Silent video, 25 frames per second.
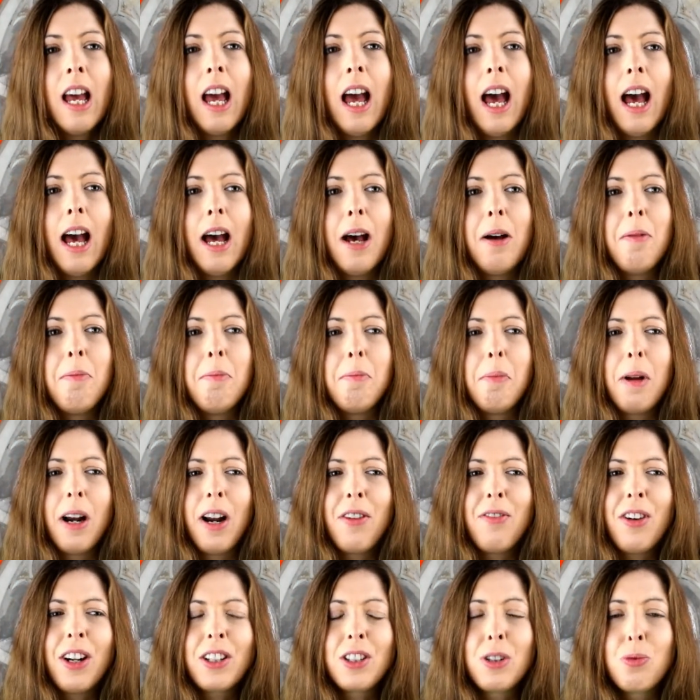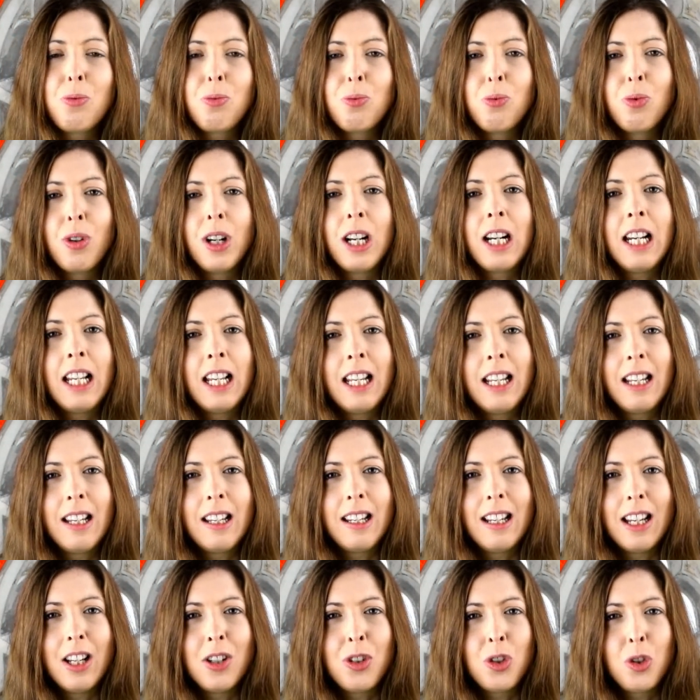But I've actually really
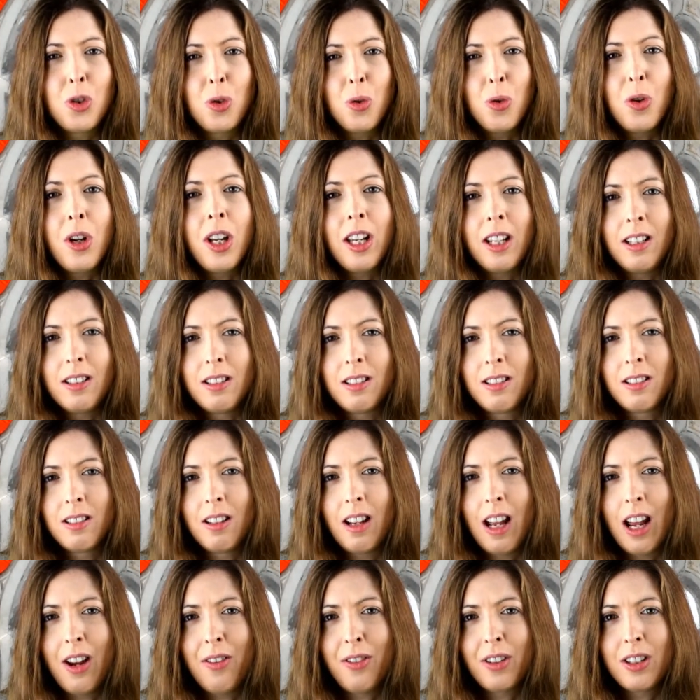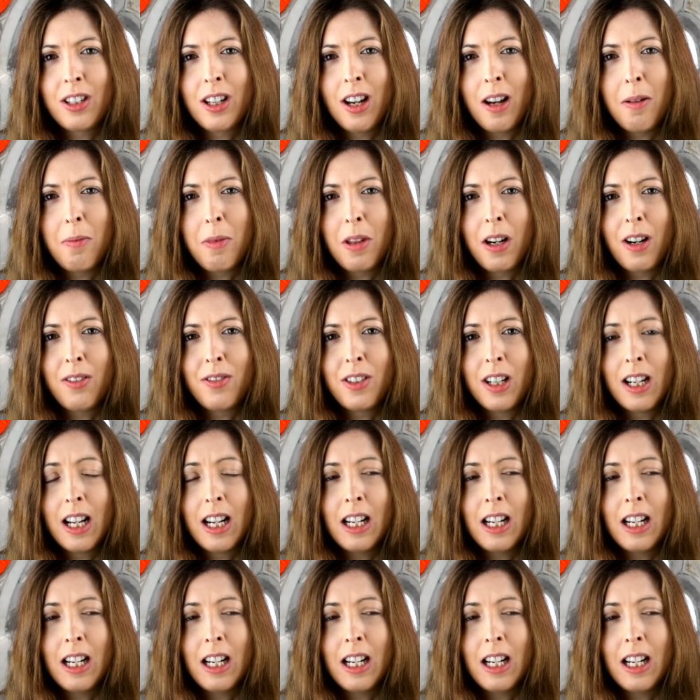enjoyed every time that I've done it.